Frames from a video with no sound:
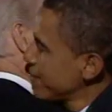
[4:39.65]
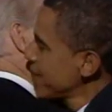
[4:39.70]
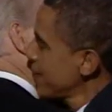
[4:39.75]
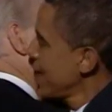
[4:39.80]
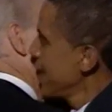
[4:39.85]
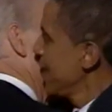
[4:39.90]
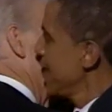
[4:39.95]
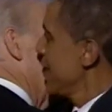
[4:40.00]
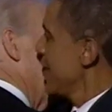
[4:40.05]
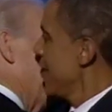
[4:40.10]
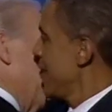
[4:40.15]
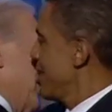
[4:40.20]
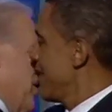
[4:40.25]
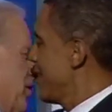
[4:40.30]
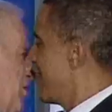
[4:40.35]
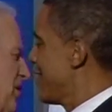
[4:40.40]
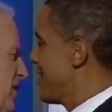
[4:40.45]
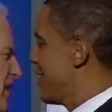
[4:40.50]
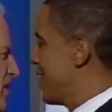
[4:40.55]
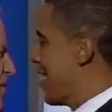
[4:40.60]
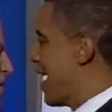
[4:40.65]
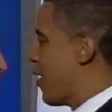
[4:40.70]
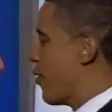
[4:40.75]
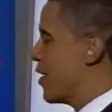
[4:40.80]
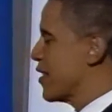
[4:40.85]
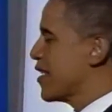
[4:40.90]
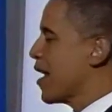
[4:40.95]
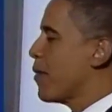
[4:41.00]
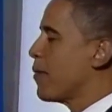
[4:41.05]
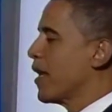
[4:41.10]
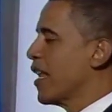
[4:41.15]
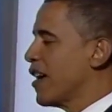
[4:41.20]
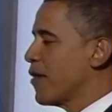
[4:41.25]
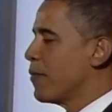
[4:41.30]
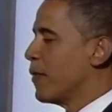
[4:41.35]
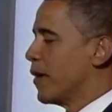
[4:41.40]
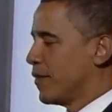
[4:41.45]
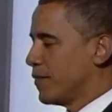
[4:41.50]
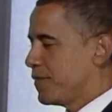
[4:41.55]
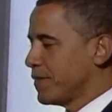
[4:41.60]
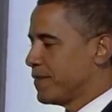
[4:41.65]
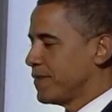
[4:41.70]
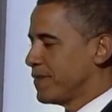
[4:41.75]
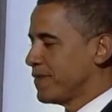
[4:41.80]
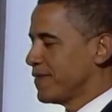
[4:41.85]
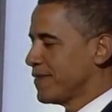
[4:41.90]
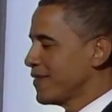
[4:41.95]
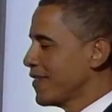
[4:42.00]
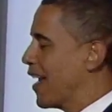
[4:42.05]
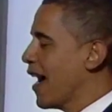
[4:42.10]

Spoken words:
when these renewables are not yet proven to be